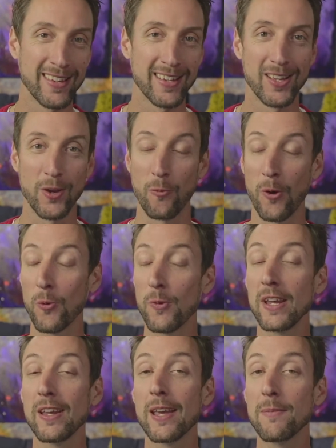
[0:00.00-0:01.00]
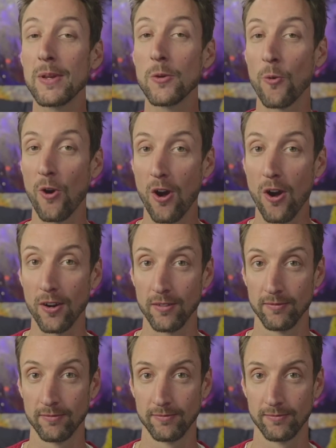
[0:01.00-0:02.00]
we can be wrong,
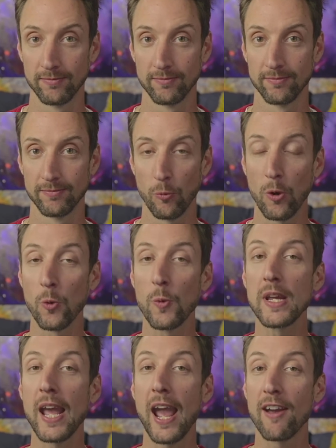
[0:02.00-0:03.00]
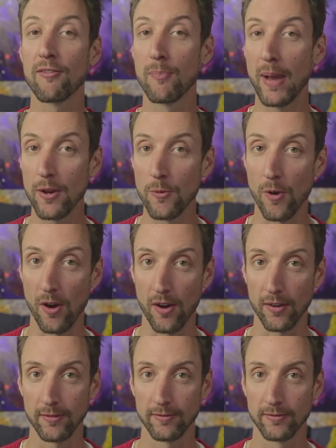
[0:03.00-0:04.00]
where we have been
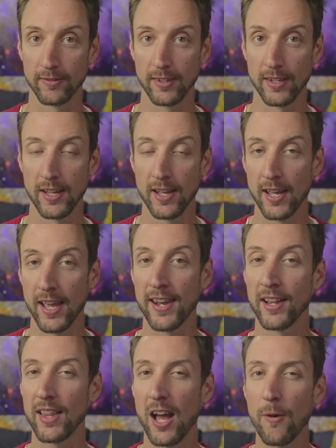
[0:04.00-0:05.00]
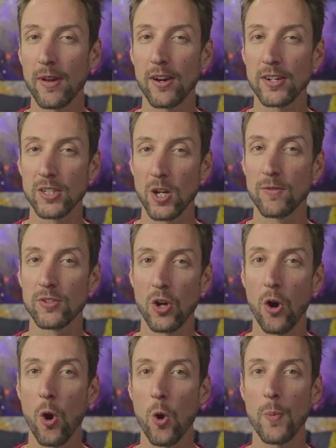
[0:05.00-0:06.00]
wrong, and allowing ourselves to
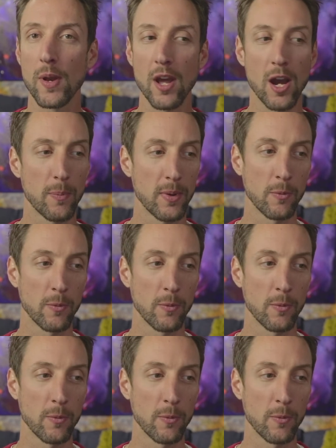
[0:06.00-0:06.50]
open up.